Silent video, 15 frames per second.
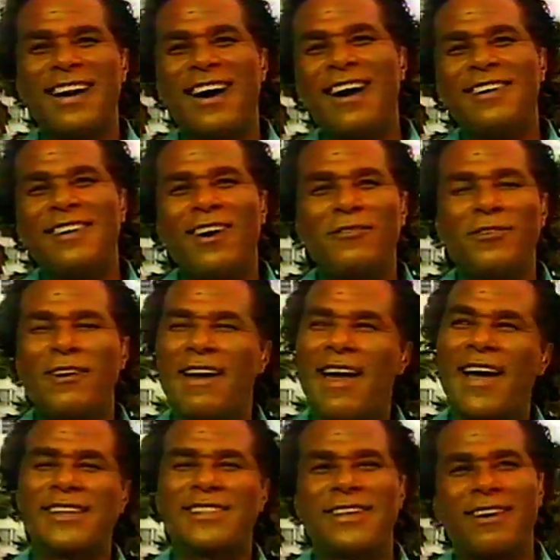I love your
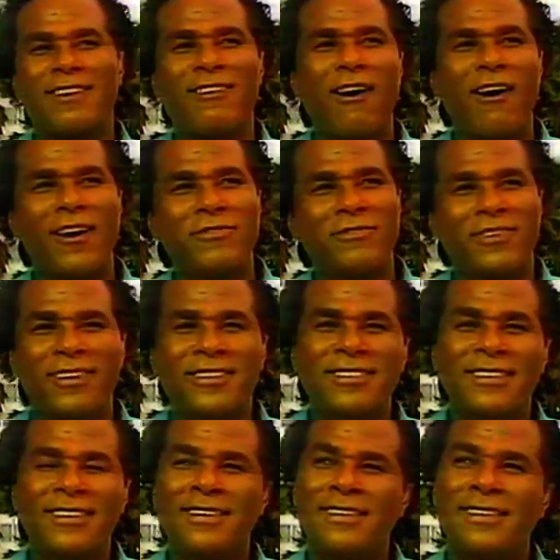accent, Clive.
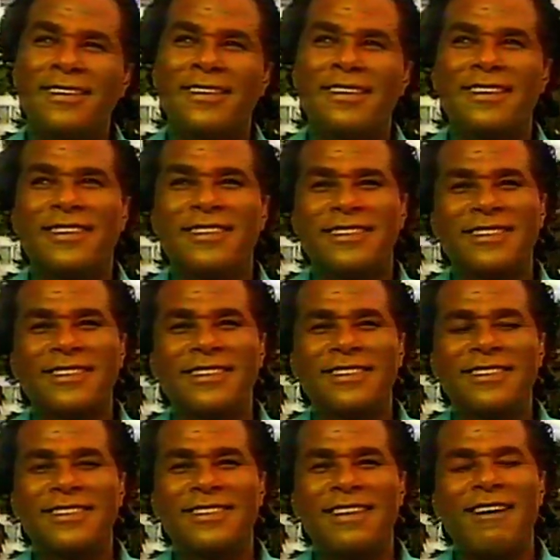I'm
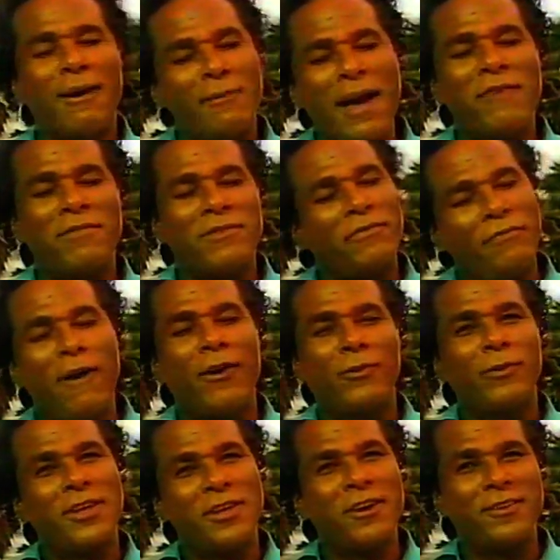having
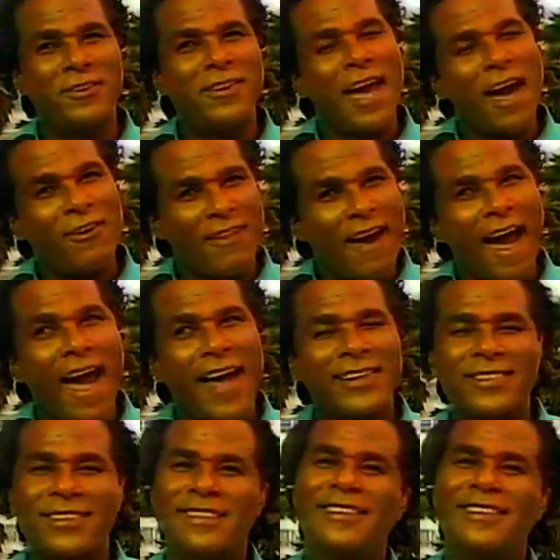fun with you, you know that.